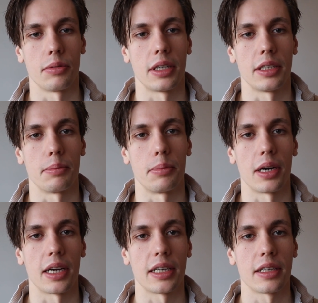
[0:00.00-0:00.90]
in the
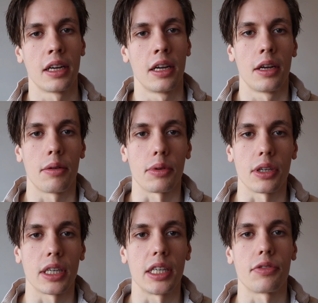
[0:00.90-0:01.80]
brain when
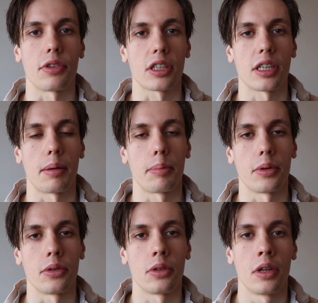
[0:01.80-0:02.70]
you eat, for
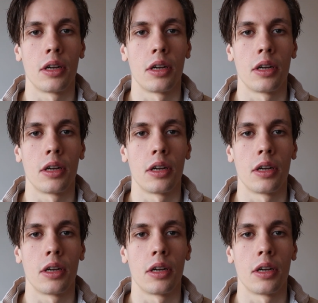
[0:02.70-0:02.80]
example,